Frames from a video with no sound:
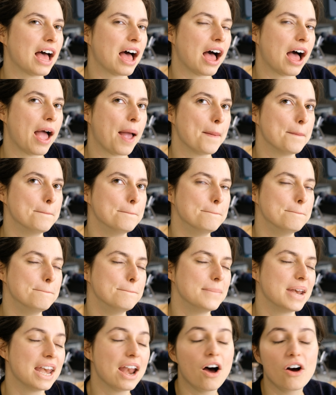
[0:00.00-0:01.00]

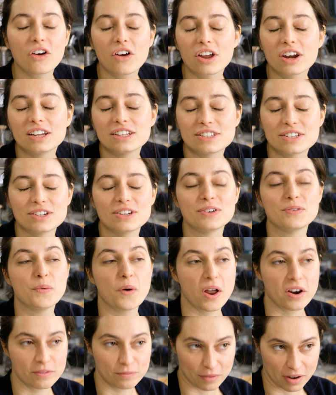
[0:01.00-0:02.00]
I'm not going to do
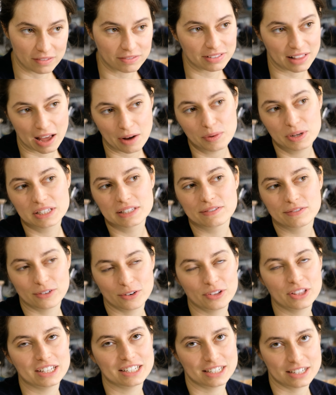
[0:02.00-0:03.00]
one of my flowers
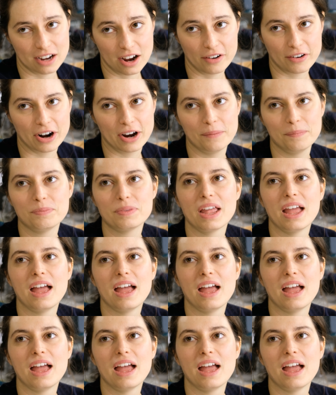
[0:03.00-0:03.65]
for the tiara.